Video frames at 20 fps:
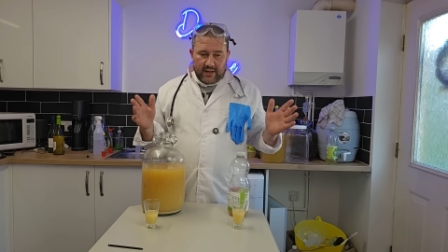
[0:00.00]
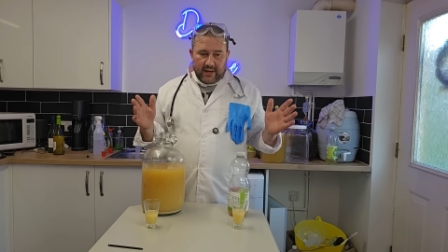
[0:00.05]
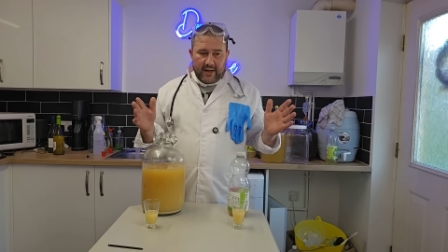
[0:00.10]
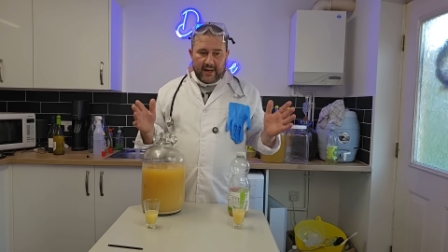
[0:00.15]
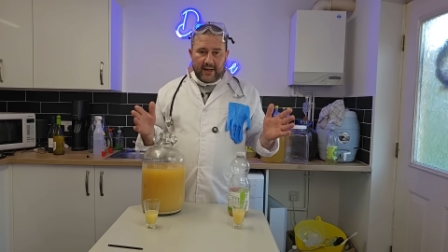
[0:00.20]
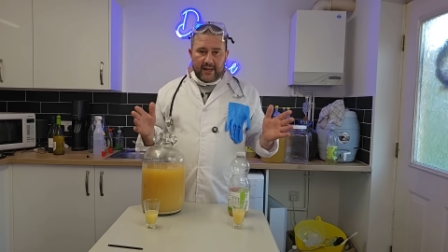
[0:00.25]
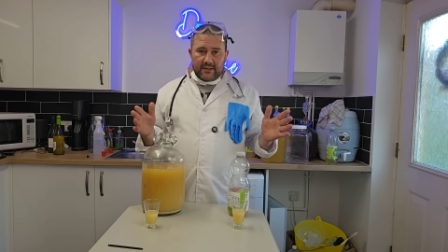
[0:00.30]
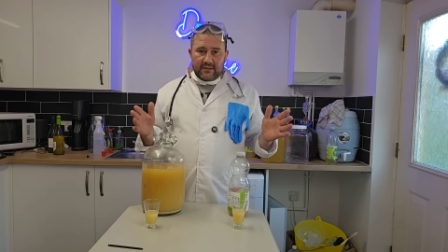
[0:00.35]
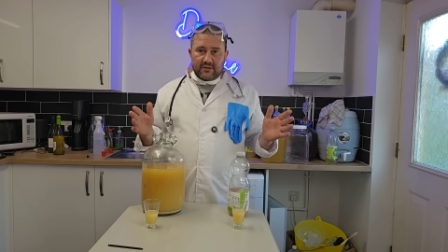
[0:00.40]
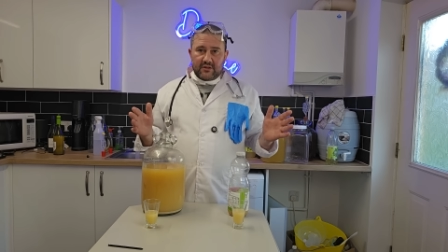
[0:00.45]

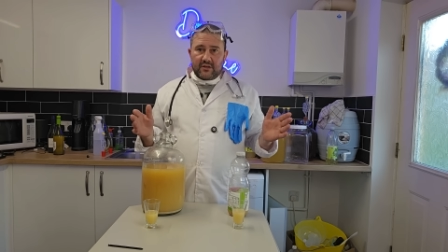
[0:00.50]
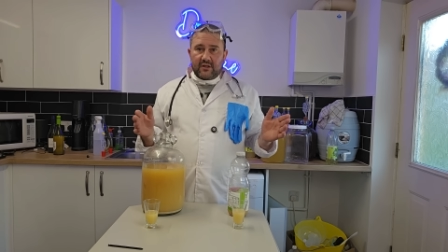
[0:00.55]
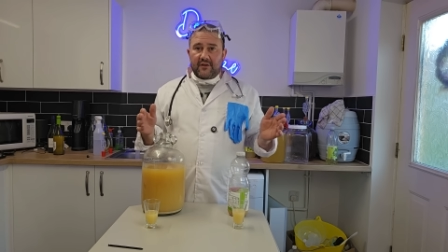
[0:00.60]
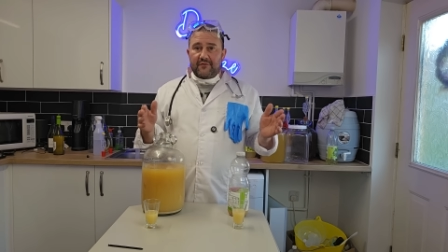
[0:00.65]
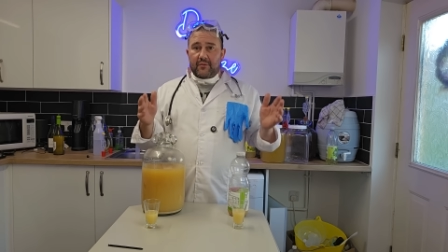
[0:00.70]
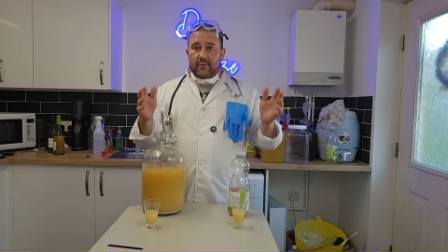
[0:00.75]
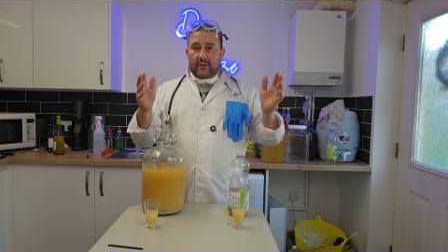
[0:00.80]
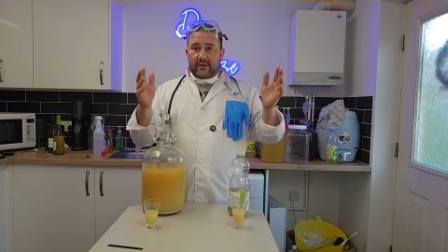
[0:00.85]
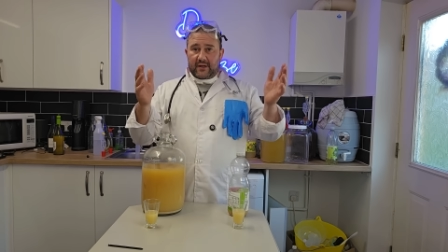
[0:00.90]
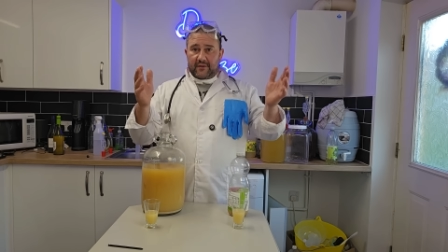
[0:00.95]
And
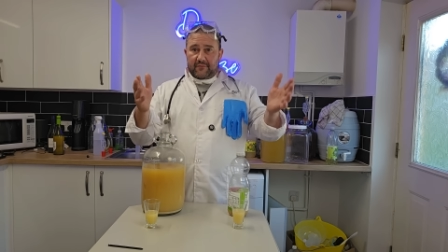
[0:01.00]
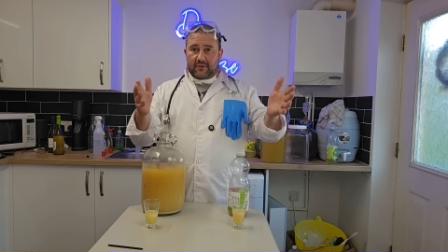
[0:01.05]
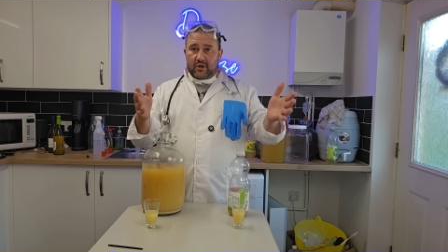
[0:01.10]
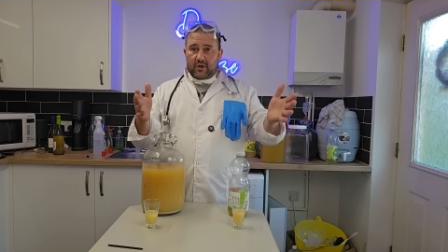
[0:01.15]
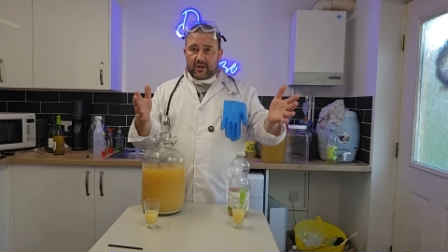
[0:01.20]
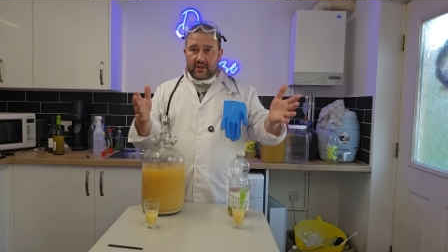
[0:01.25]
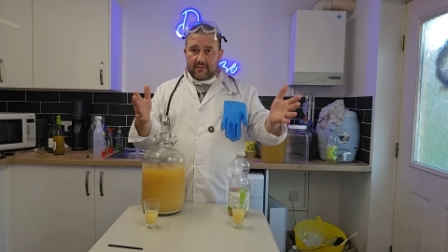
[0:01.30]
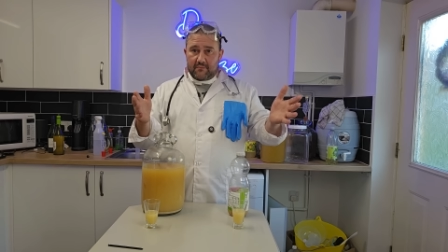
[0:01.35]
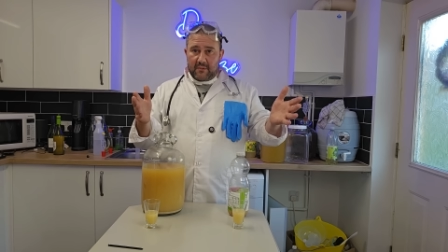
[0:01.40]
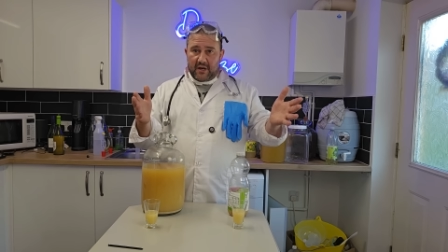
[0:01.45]
if you want to have a
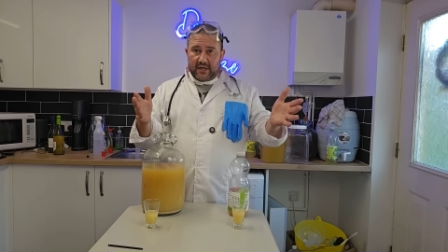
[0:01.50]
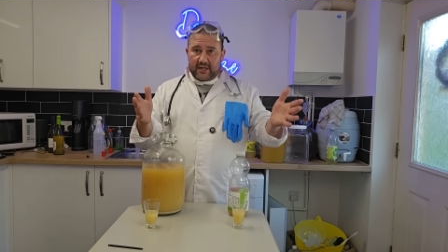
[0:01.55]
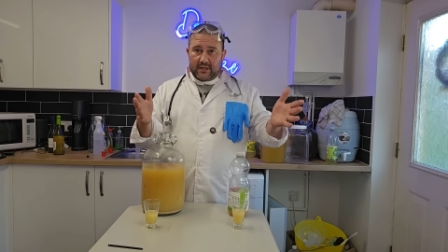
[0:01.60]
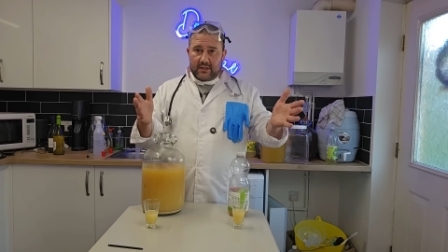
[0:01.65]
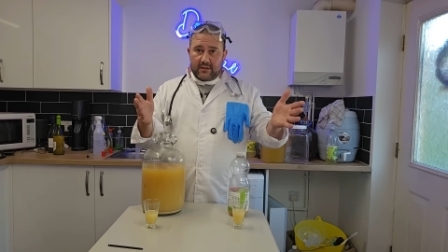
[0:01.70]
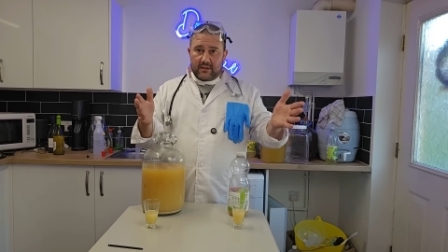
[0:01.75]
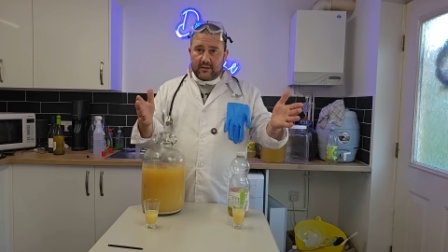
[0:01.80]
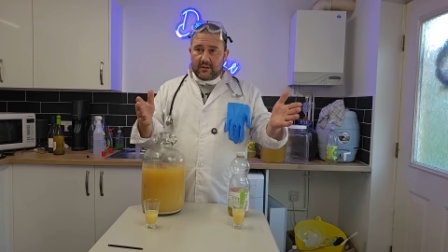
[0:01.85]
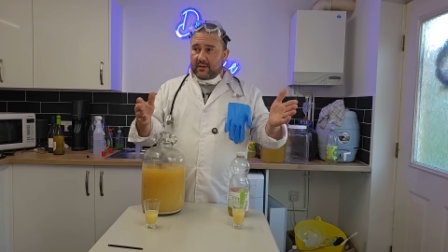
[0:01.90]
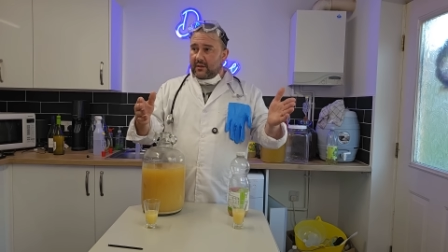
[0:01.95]
look in
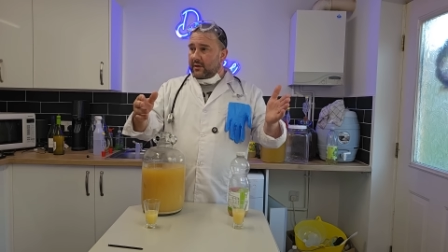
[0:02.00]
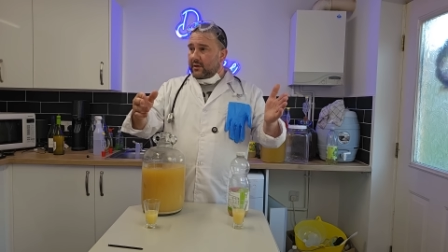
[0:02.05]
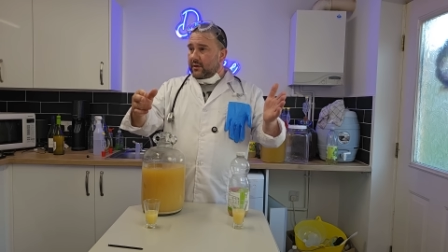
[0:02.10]
my